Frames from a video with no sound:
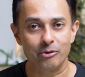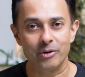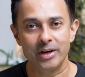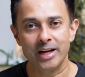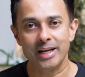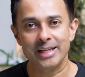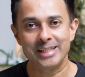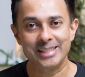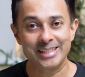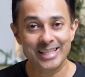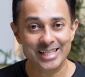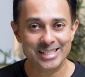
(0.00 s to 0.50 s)
when
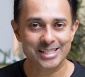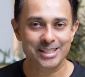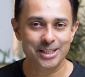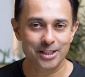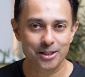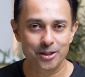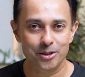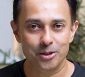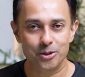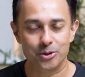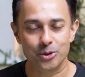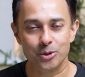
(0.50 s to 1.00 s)
I
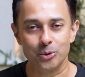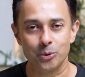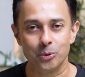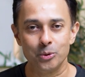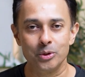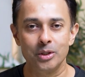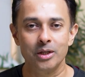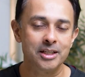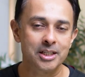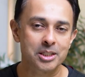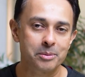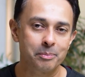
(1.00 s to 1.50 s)
tested this
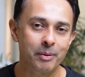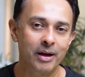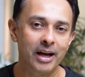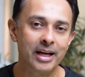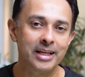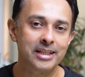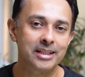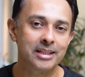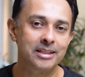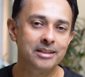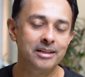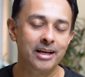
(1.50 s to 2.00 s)
tooth,
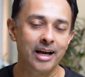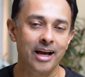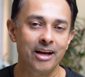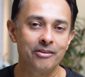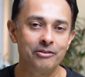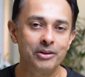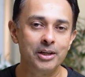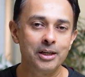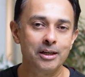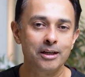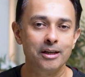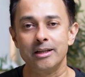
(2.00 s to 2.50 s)
despite it
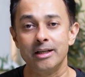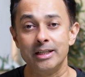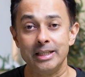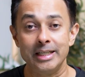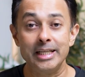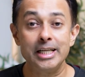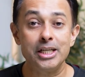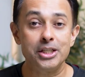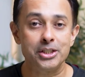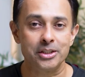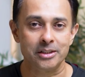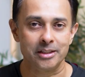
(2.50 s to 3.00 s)
having a
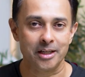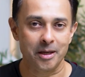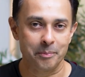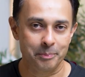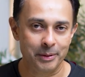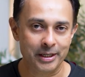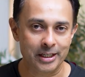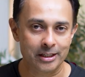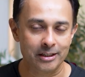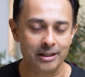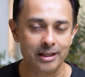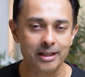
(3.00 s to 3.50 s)
lesion
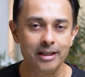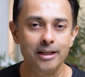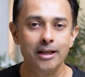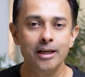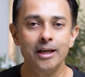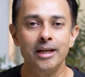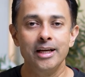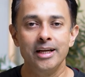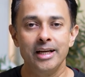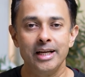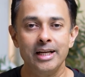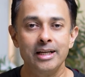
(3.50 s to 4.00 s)
epically,
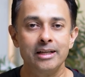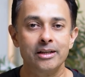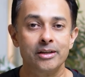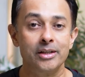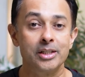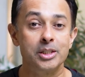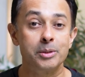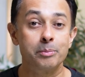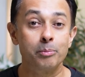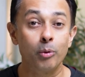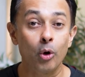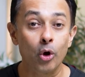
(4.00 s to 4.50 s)
it
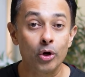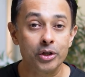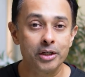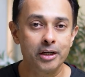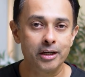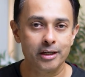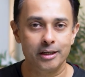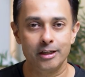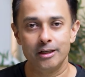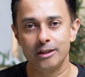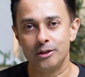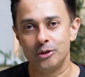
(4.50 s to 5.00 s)

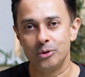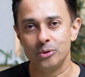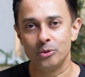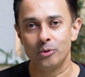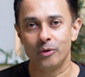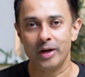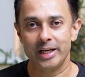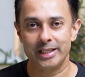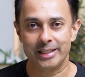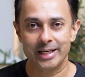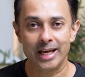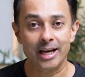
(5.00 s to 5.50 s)
responded to
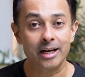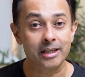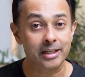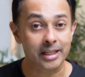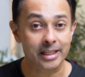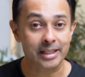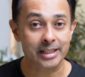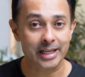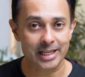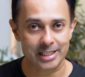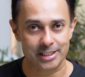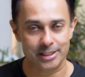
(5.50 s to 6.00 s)
vitality
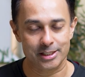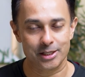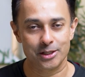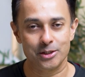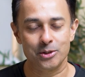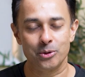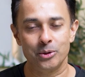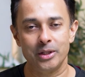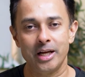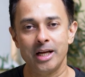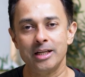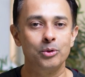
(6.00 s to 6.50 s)
tests.
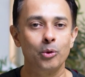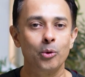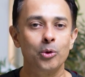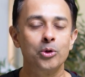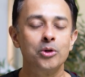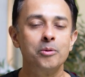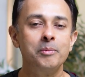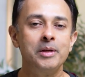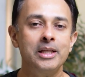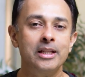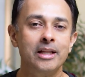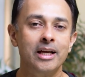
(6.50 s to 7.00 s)
So that
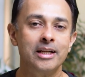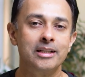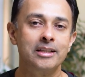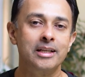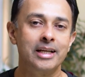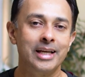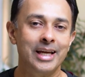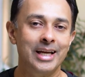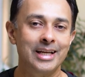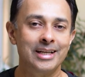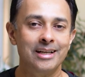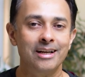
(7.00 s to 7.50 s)
told me that
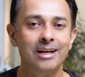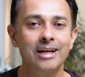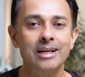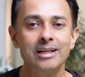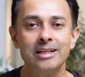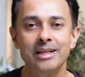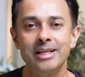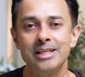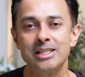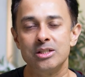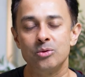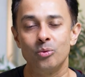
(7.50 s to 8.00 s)
the
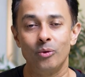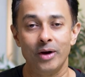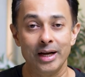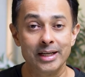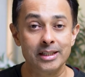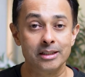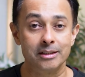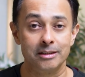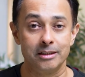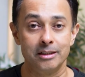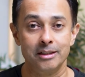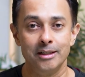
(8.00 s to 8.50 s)
canal is
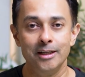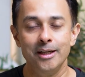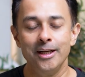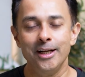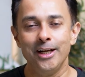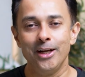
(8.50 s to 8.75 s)
vital,